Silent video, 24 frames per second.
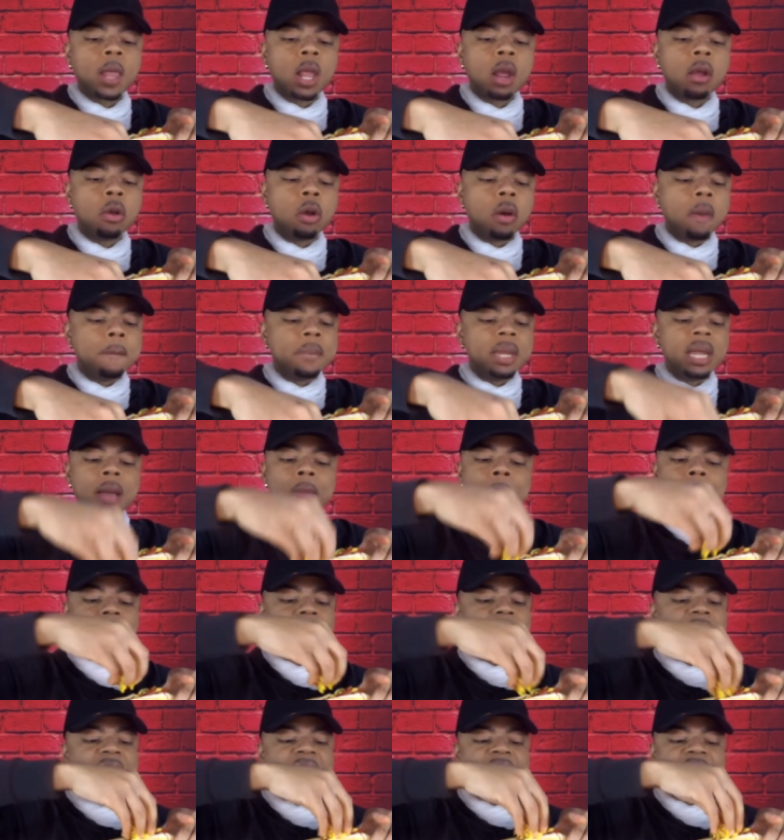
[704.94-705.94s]
Her being
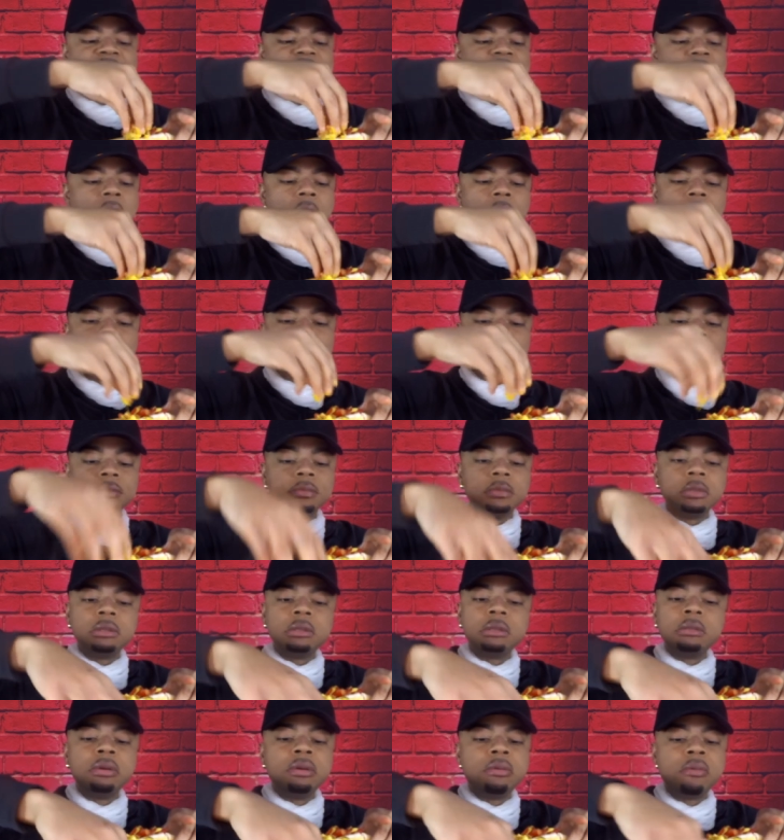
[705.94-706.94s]
blindfolded.
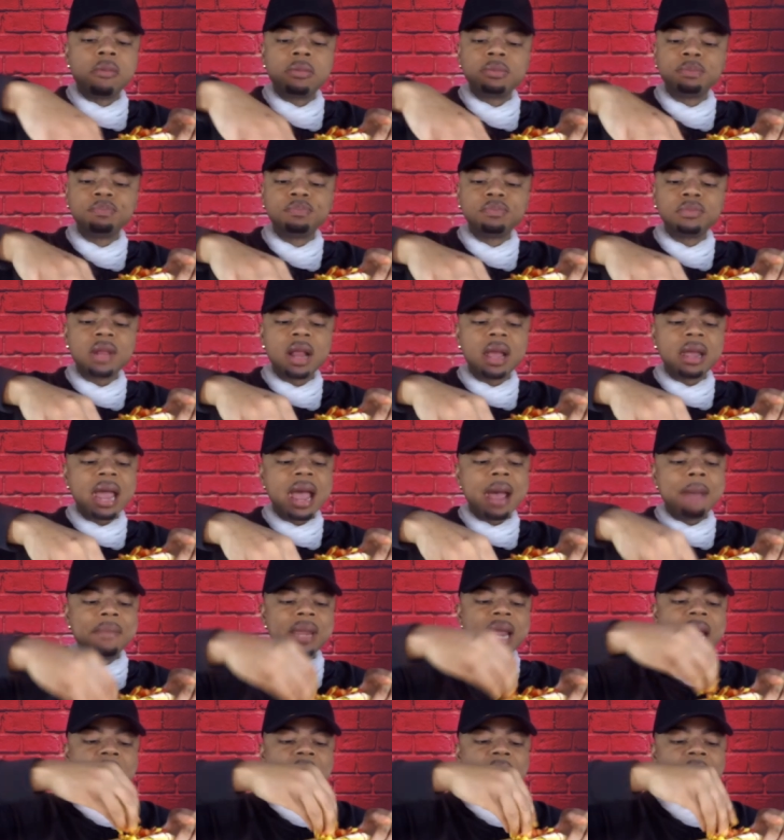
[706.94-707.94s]
Ugh. It got
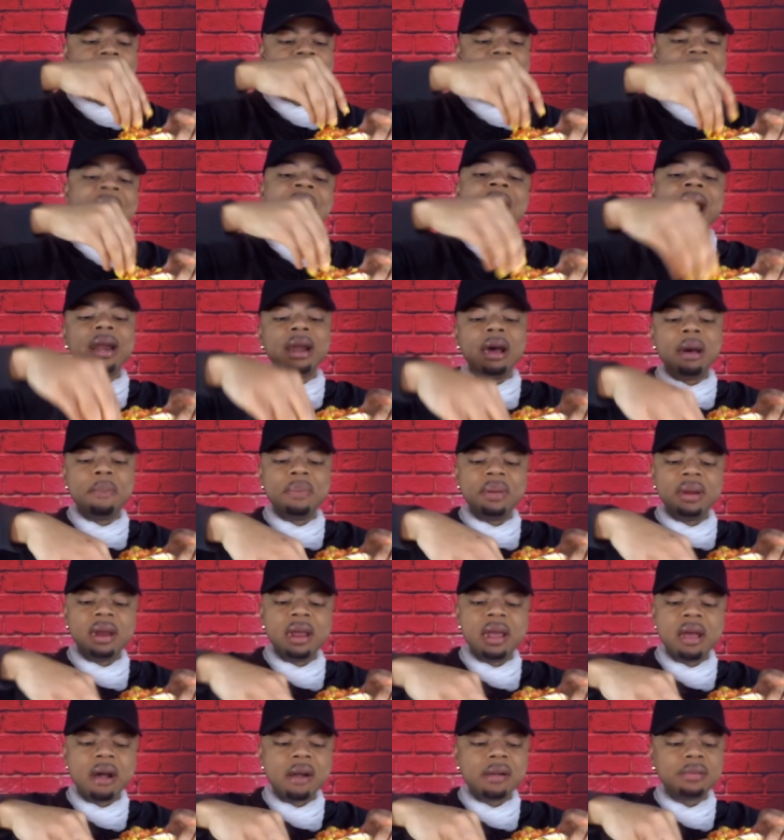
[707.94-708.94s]
me all hot up in
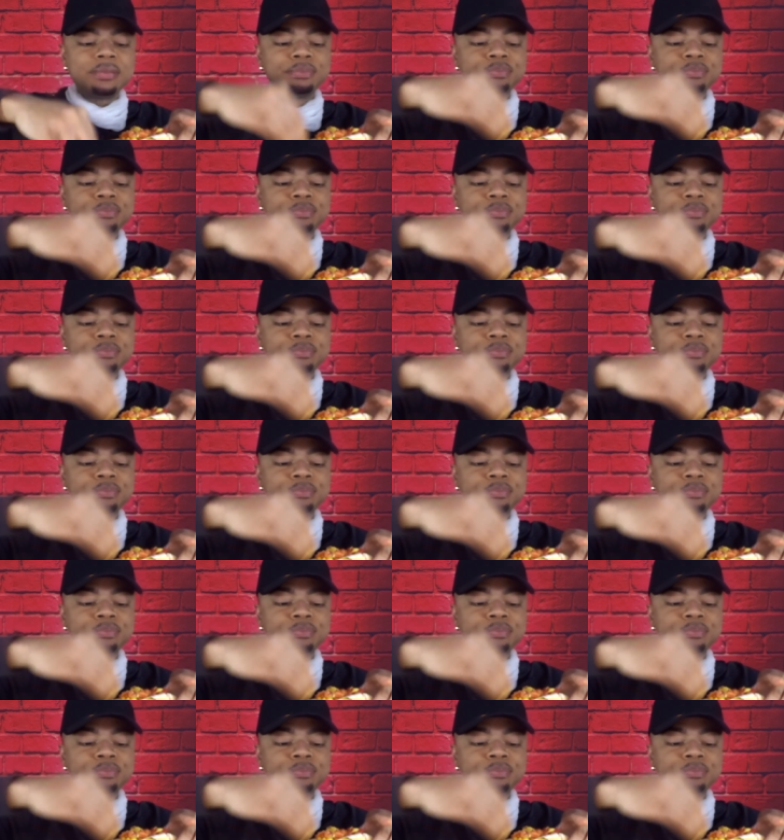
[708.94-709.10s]
here.